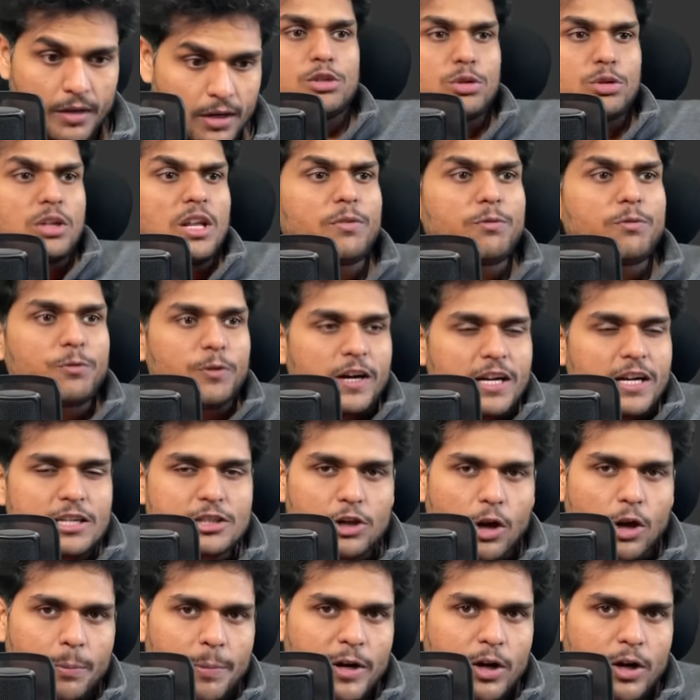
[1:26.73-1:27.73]
So the first
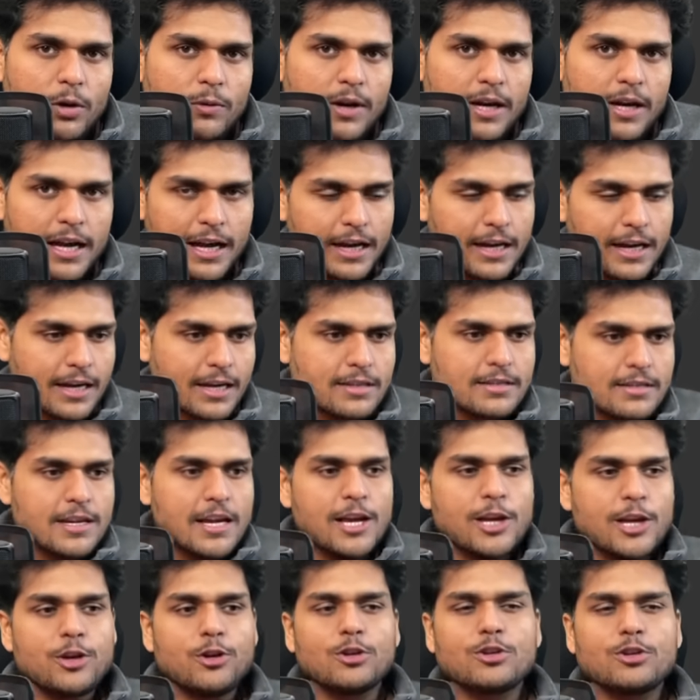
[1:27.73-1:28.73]
topic over here is,
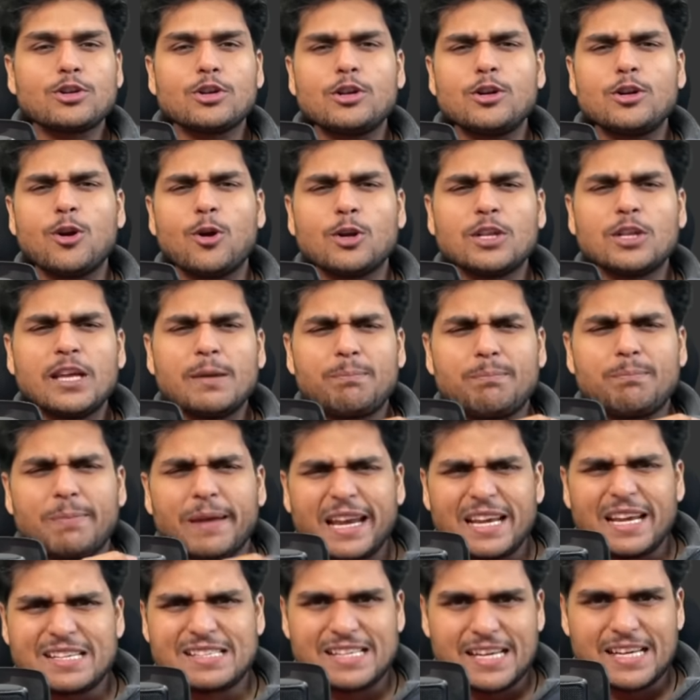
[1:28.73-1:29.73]
you should know the
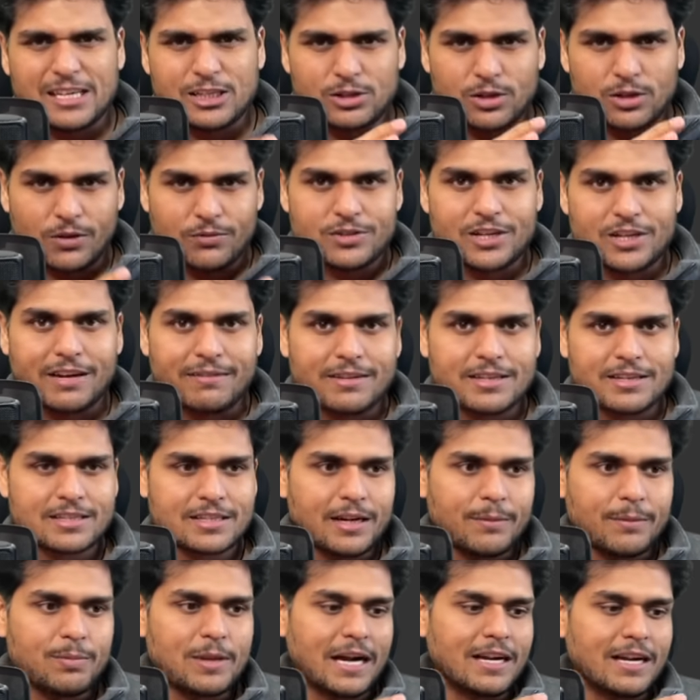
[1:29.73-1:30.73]
basics of
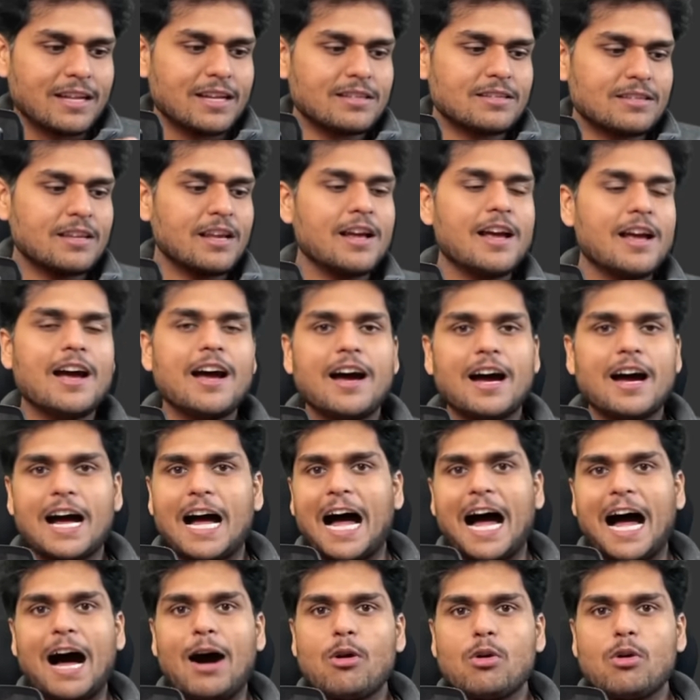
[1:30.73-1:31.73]
JavaScript, that is
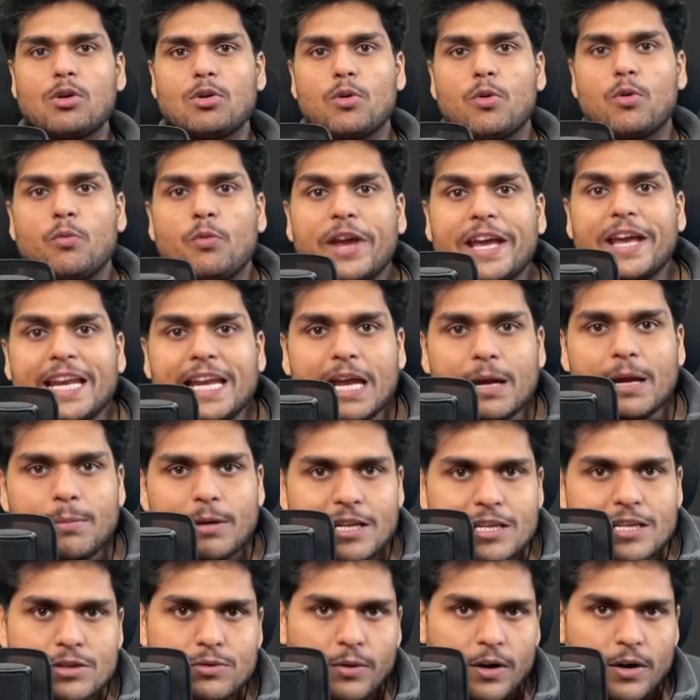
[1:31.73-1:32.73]
how
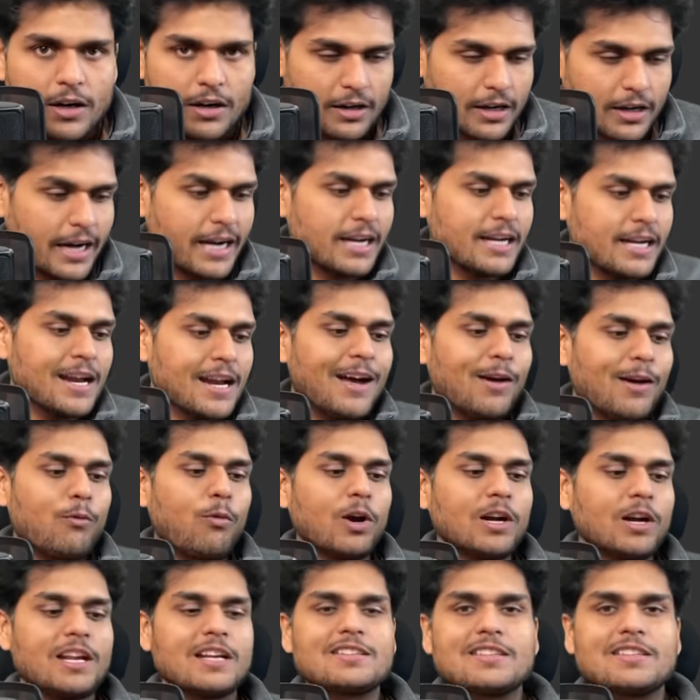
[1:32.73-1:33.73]
variables work, right?
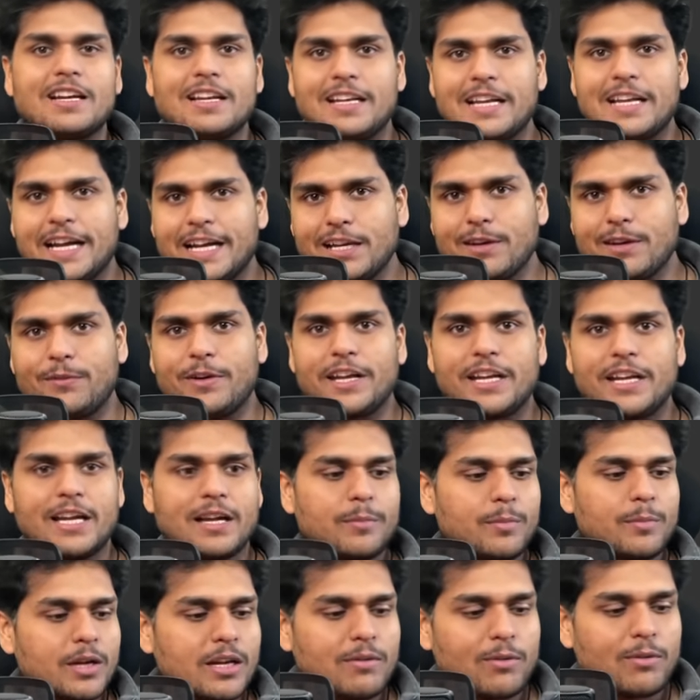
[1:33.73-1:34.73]
What is a let
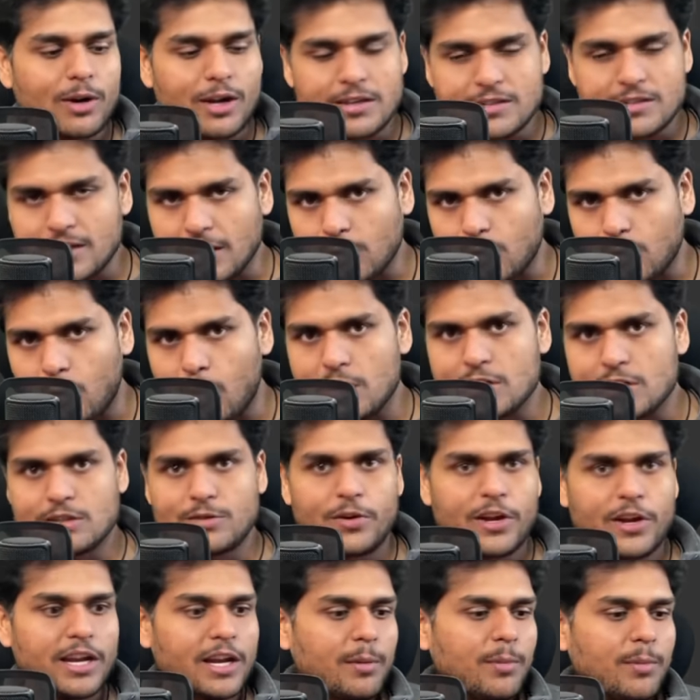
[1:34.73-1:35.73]
variable? What is a const
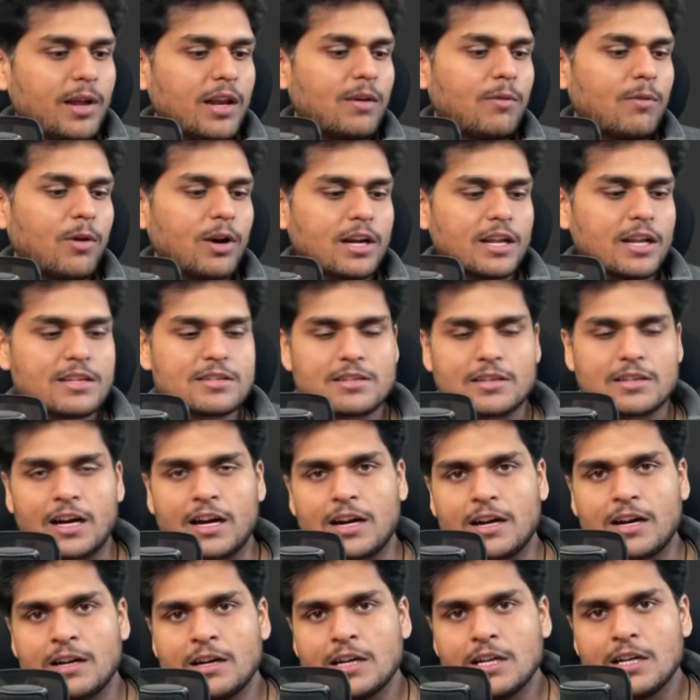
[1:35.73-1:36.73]
variable? What is
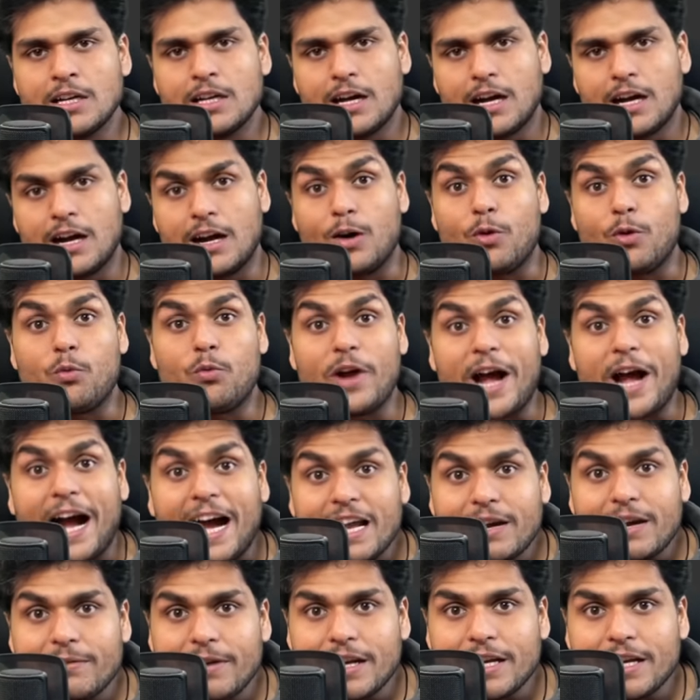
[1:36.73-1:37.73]
a, a
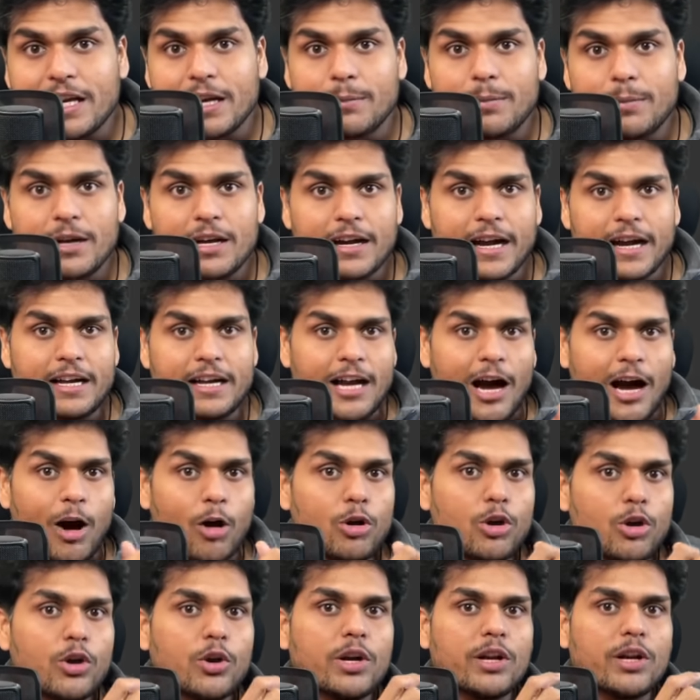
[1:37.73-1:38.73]
var variable, right? How
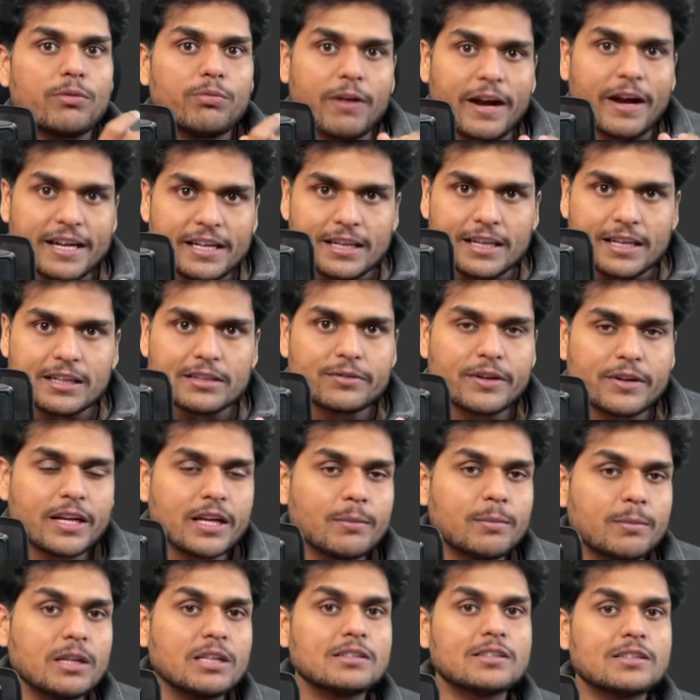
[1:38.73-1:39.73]
do you define these
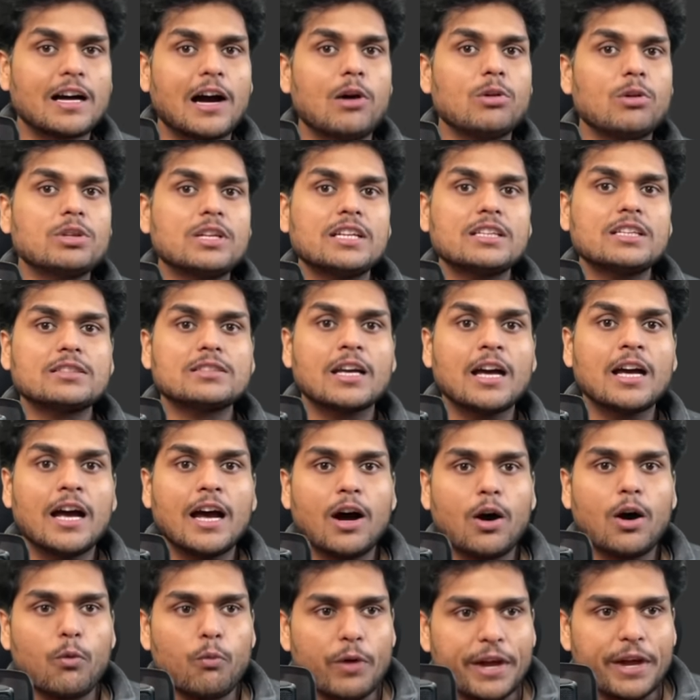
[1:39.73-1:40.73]
variables? How these
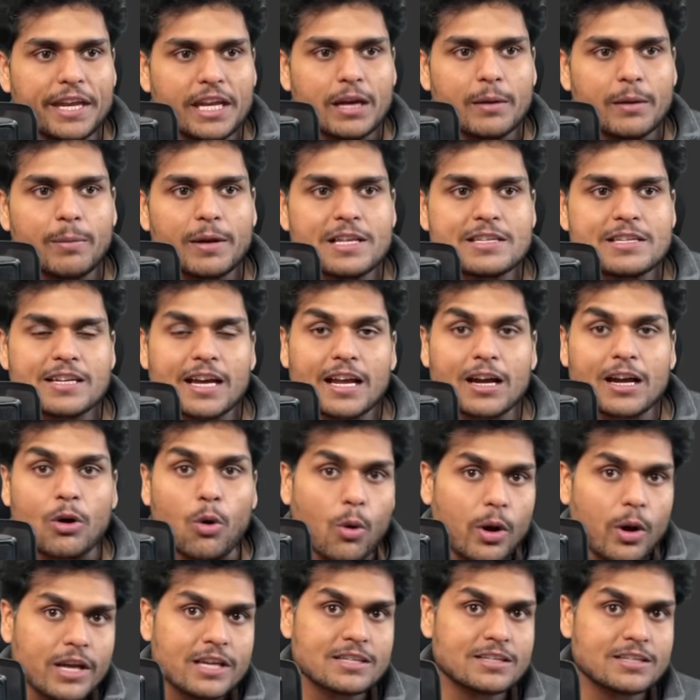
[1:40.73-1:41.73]
variables are
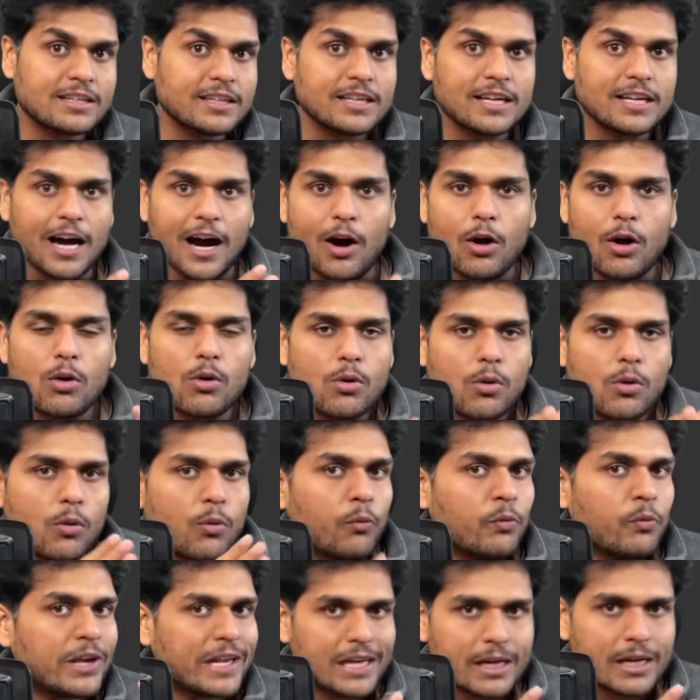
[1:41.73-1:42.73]
hosted? How
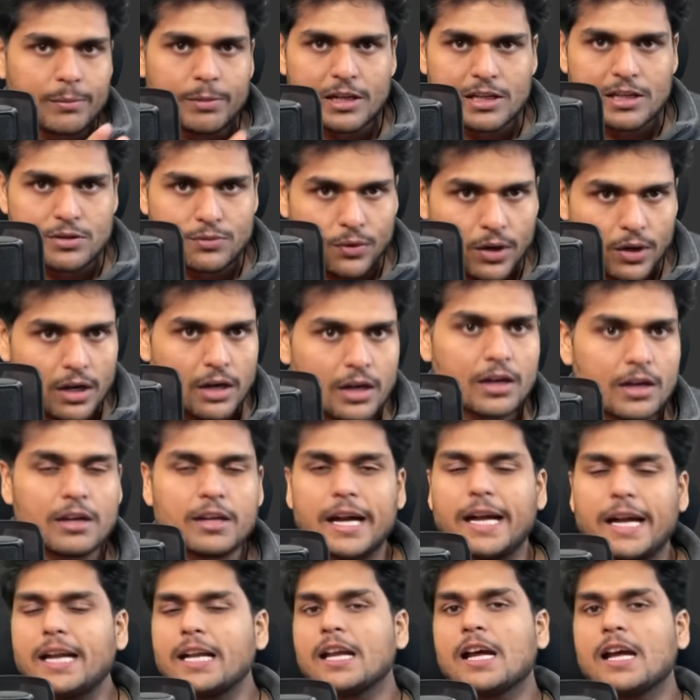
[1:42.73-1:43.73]
variables work,
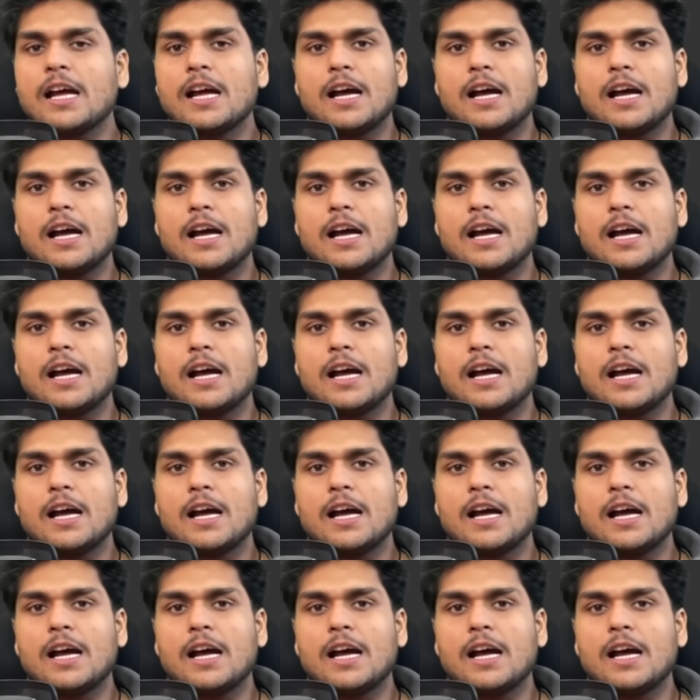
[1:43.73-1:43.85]
right?